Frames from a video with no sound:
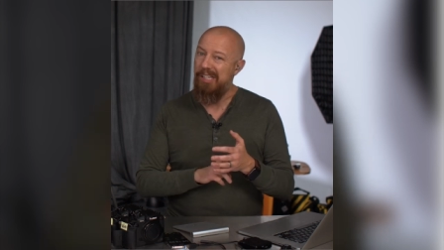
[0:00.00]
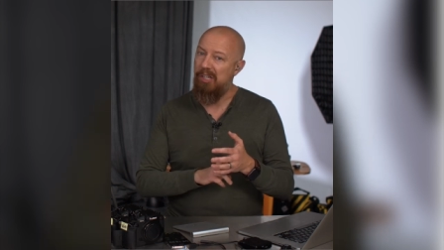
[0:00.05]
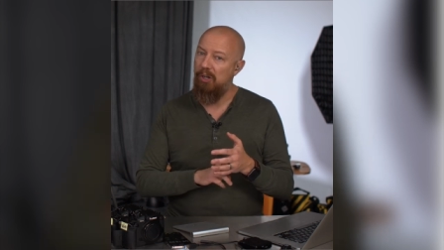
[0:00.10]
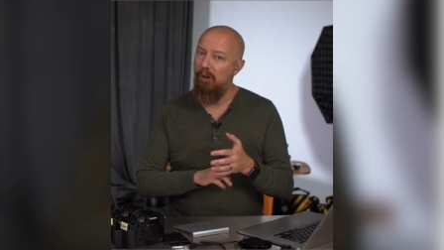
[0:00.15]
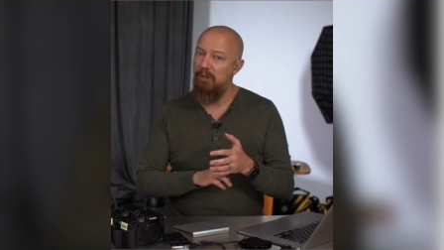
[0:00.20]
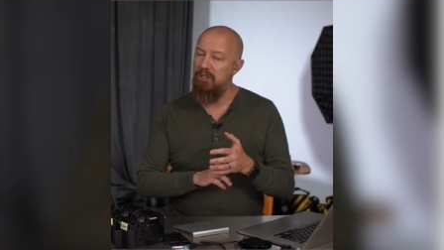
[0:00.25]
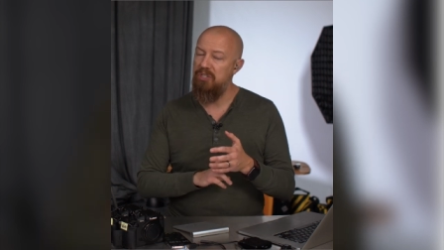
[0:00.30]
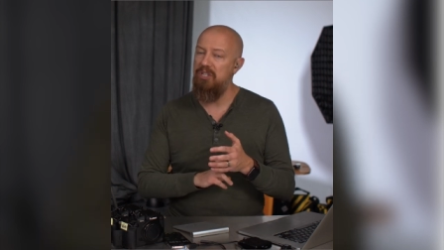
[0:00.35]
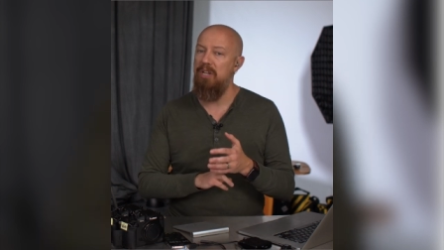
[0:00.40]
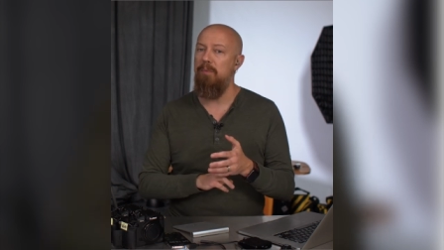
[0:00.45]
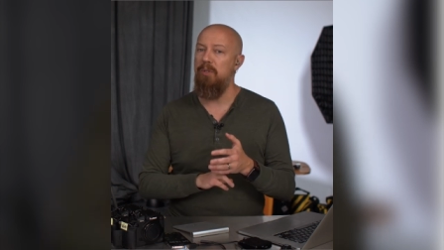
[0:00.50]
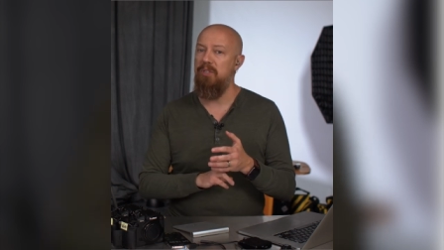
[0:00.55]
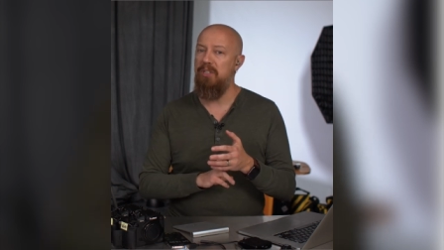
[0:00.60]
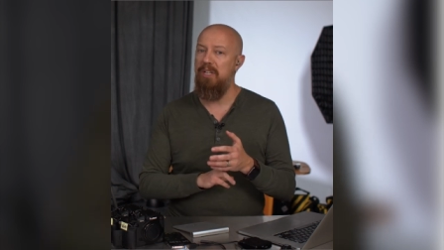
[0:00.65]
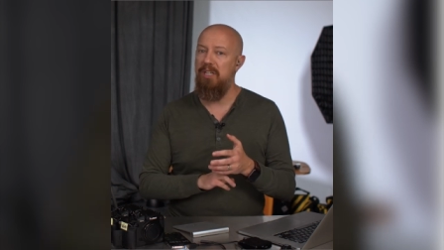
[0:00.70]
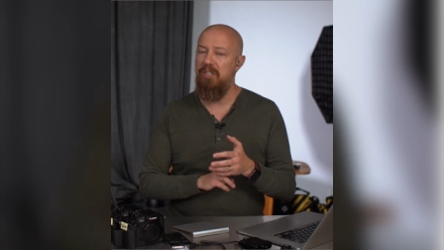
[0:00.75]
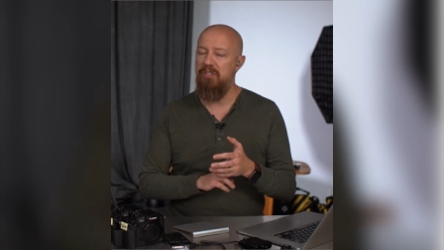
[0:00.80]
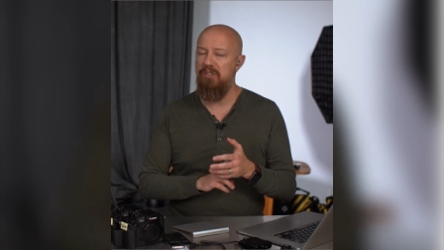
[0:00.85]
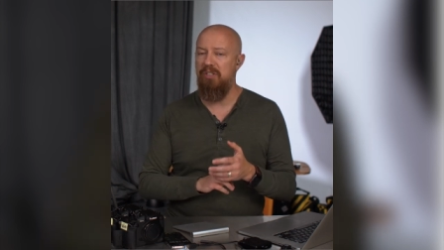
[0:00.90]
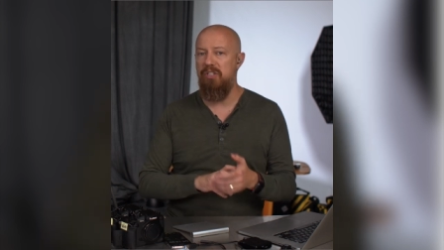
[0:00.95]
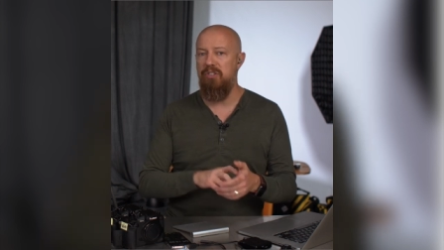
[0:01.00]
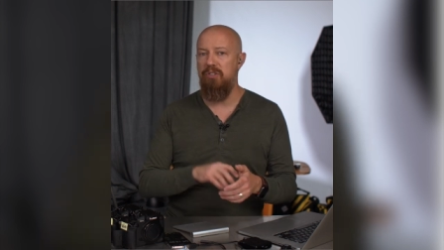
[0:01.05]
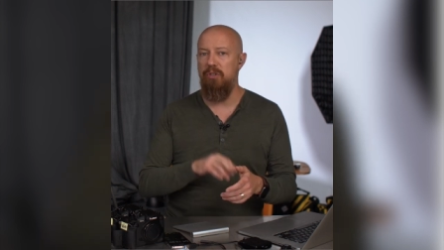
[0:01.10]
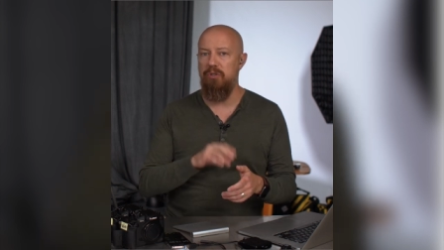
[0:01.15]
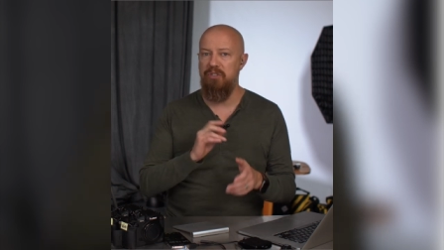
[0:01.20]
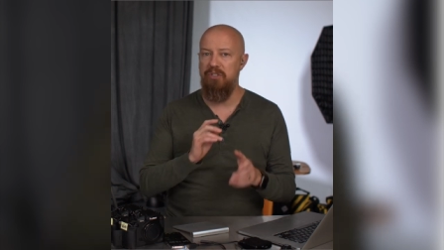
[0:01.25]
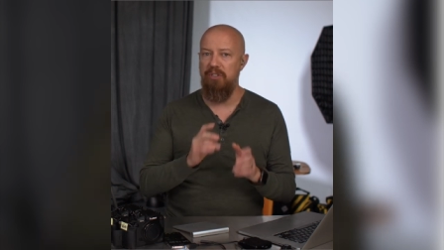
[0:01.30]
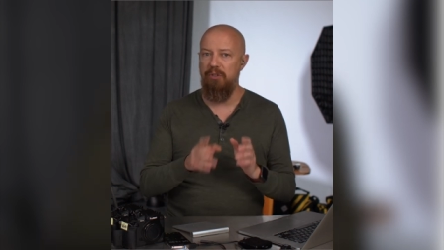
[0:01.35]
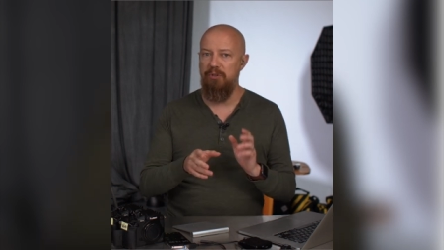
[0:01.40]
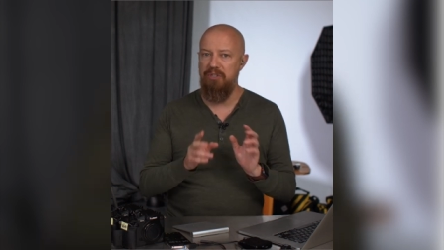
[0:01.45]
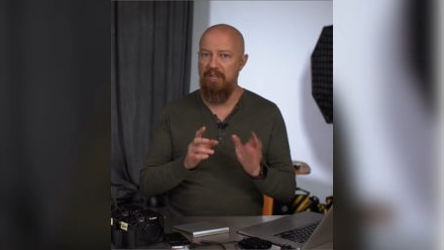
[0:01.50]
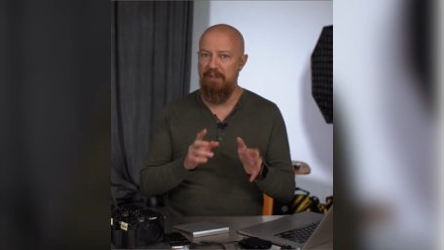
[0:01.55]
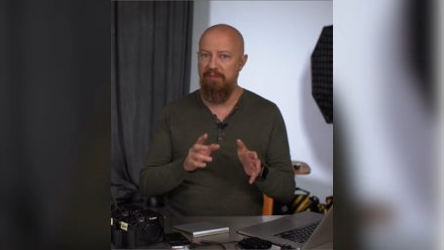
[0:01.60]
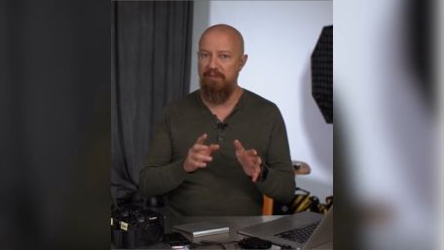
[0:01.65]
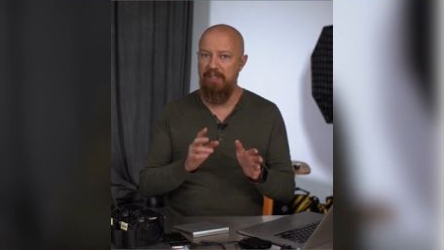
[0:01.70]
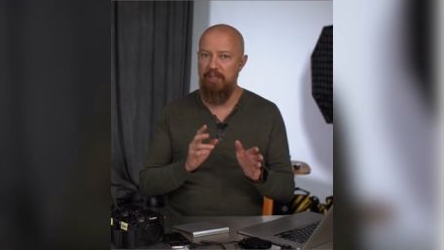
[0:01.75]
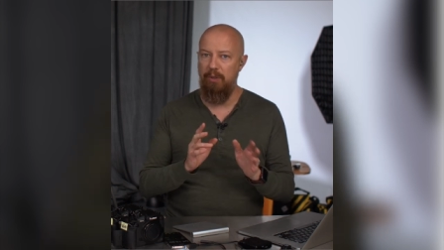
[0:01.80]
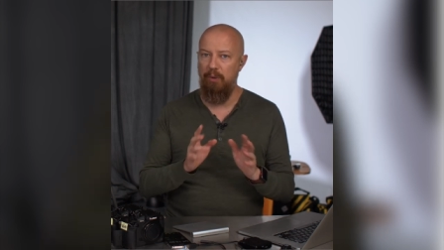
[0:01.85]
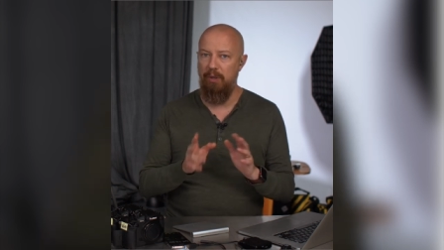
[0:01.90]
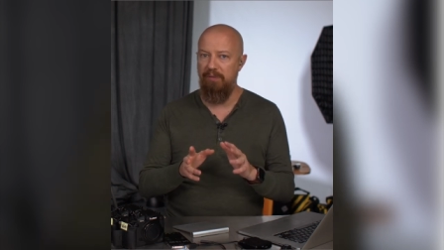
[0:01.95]
cards simultaneously, so stills and
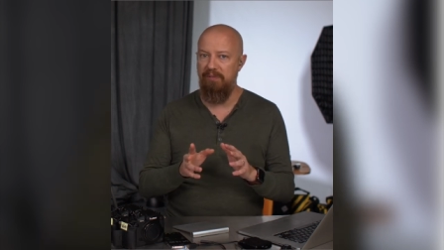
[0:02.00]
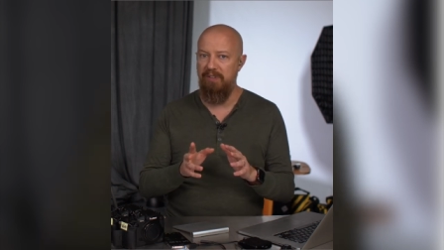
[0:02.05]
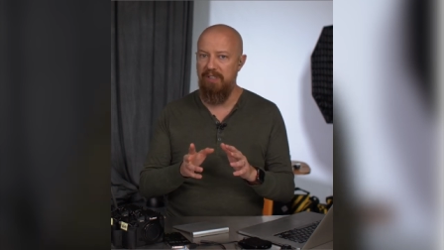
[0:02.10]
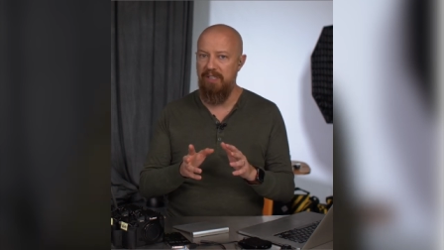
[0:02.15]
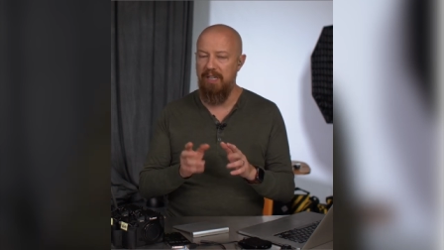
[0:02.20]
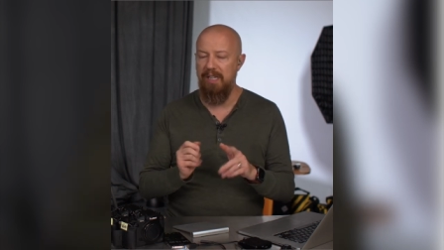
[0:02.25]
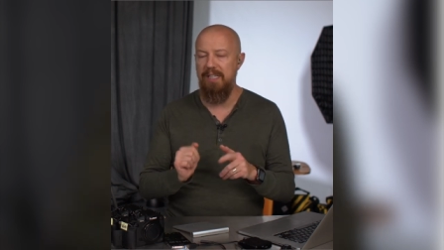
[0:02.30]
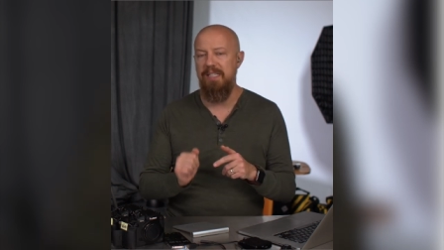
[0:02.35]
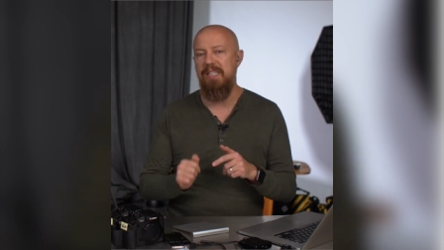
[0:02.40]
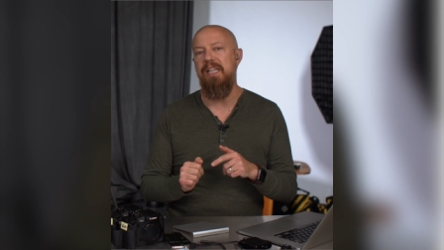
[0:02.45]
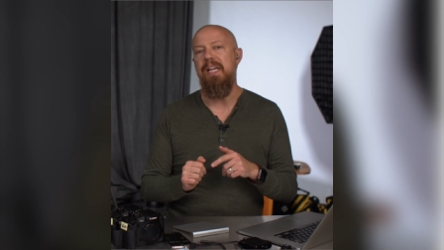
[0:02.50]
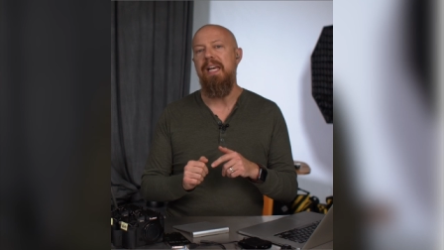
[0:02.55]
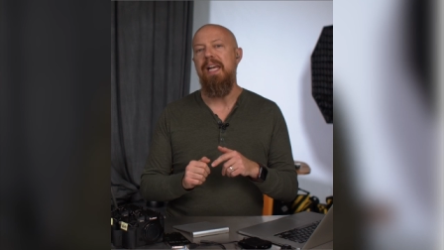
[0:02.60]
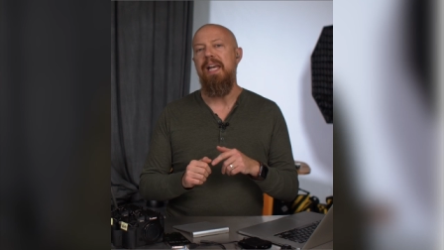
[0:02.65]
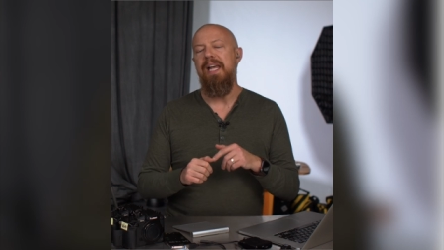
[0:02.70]
video on V90,